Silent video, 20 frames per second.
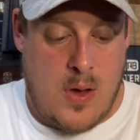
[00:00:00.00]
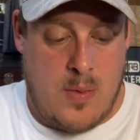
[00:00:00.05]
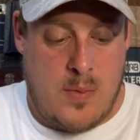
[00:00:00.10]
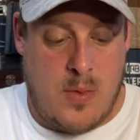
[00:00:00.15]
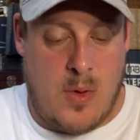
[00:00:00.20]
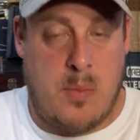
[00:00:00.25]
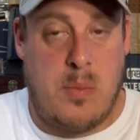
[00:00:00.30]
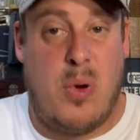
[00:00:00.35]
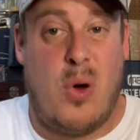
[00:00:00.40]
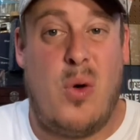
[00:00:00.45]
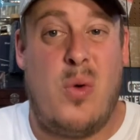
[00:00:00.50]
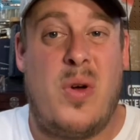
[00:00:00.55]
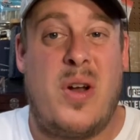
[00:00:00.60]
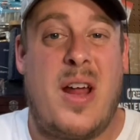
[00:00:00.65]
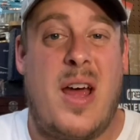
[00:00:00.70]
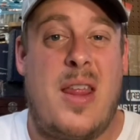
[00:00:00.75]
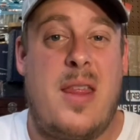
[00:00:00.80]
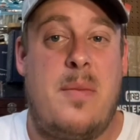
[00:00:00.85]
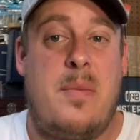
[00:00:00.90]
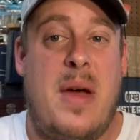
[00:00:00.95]
going to pull one
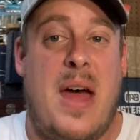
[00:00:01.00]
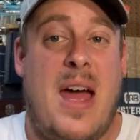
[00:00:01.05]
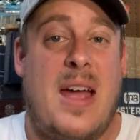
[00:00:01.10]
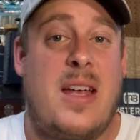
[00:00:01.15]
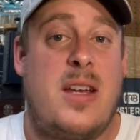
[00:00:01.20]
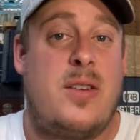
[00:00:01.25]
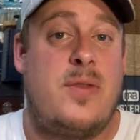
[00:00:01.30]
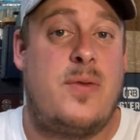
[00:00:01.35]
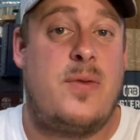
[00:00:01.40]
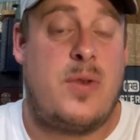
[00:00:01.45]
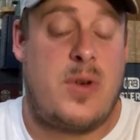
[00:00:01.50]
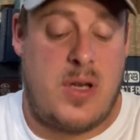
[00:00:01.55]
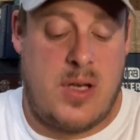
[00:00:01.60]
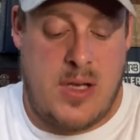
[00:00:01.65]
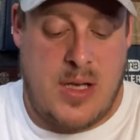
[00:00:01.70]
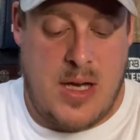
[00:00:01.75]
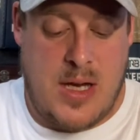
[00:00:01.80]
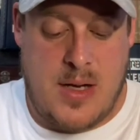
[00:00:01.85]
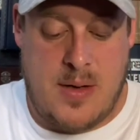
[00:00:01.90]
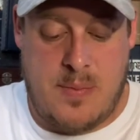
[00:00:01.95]
out of the package for you.
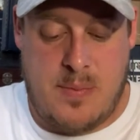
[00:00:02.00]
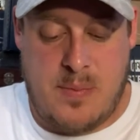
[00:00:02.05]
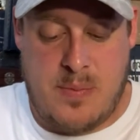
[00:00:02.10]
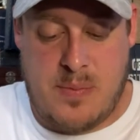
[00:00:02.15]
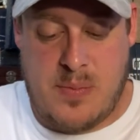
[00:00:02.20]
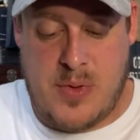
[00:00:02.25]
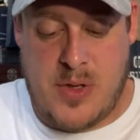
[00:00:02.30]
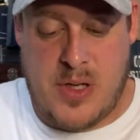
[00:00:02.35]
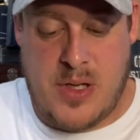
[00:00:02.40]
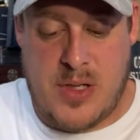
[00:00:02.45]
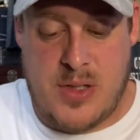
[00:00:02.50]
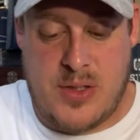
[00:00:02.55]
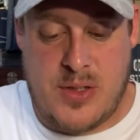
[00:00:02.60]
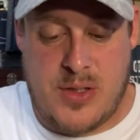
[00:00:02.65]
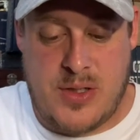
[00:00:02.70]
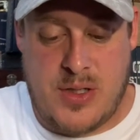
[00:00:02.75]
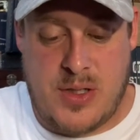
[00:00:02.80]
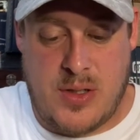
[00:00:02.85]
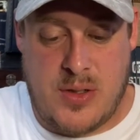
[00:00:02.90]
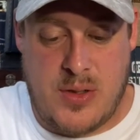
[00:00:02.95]
They got a pretty
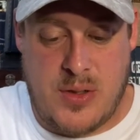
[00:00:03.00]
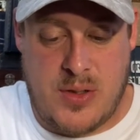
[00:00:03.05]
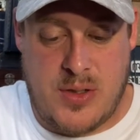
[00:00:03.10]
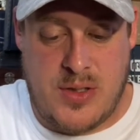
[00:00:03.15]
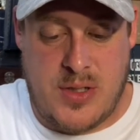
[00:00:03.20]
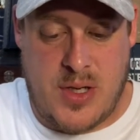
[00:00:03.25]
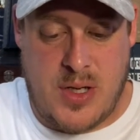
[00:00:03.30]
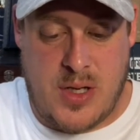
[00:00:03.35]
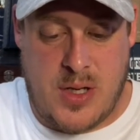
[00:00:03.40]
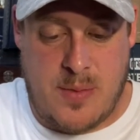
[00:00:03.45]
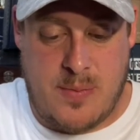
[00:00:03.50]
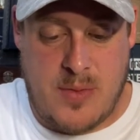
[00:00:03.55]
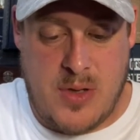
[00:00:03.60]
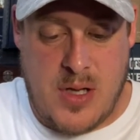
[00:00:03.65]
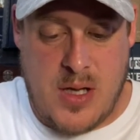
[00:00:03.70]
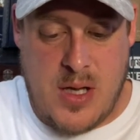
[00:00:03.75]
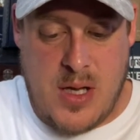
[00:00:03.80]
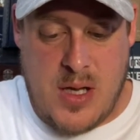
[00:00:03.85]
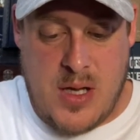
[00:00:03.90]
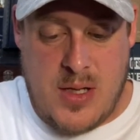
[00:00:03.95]
interesting hook set up.
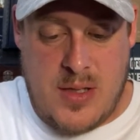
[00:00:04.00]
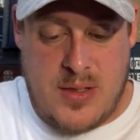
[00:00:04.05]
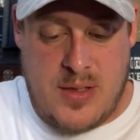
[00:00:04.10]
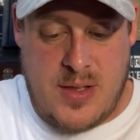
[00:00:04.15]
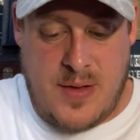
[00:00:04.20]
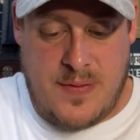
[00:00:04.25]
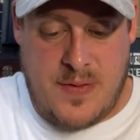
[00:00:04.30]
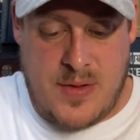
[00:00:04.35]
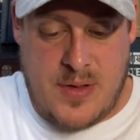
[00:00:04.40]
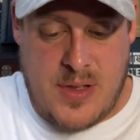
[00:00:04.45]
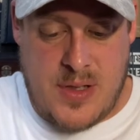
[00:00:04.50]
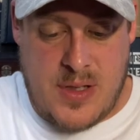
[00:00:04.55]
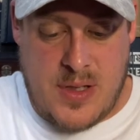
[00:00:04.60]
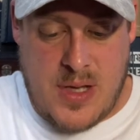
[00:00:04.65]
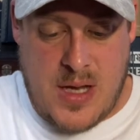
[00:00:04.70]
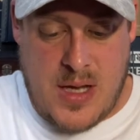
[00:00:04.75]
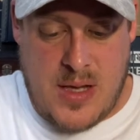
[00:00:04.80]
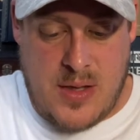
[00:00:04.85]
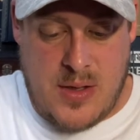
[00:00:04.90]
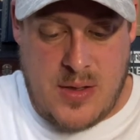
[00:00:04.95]
It's different than a
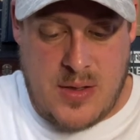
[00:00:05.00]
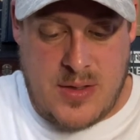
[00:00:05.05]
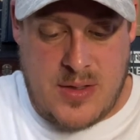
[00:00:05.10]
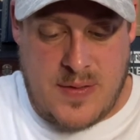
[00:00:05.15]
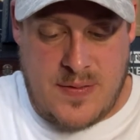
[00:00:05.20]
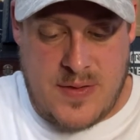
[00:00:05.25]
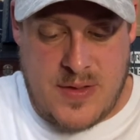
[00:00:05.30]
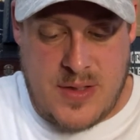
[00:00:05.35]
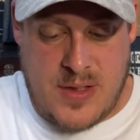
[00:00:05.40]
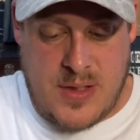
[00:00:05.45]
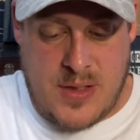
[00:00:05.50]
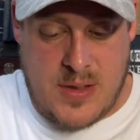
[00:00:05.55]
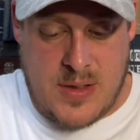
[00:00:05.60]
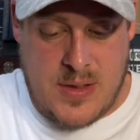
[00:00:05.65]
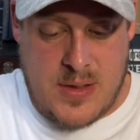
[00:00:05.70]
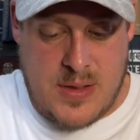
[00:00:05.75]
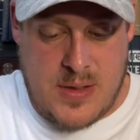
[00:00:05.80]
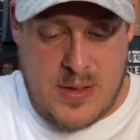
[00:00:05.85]
lot of the hooks I've seen.